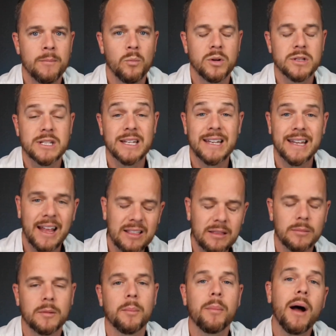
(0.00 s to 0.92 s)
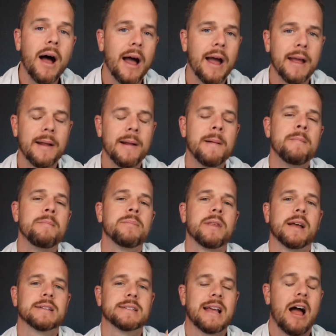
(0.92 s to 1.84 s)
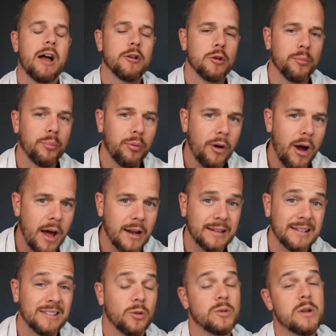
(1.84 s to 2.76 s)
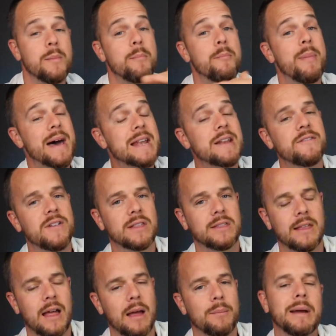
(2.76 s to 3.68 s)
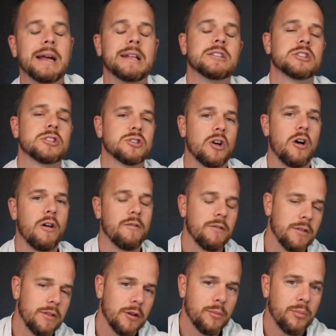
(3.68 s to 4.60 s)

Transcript: What's gonna get them to buy is how your product is going to benefit them and solve their